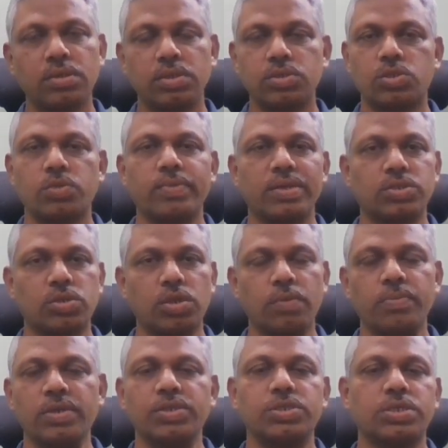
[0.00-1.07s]
is to be
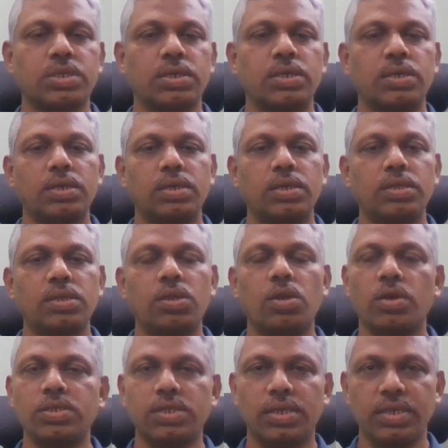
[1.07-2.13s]
established in the
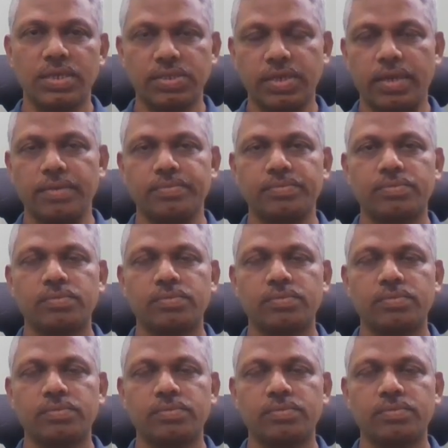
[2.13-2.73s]
logical design.